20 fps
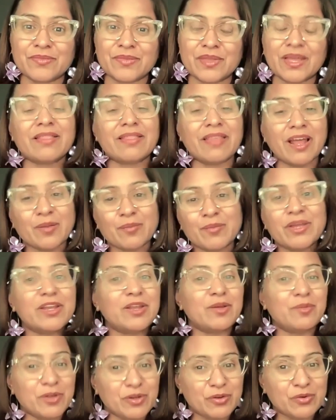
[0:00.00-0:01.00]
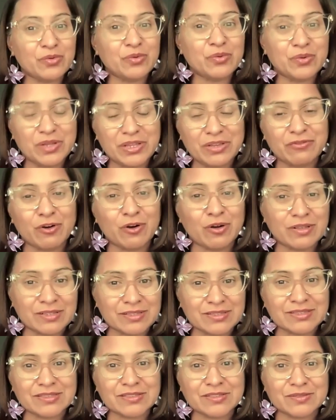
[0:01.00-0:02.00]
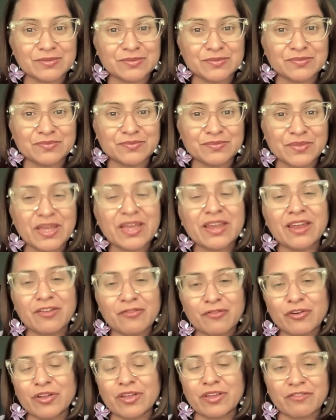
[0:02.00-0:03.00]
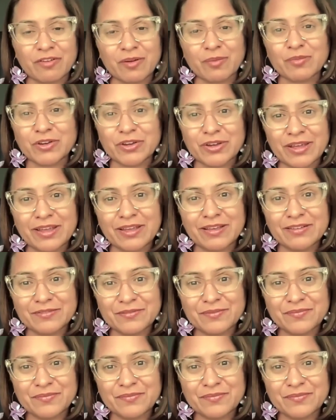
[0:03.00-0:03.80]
And that made him into who he was. And I forgive him today.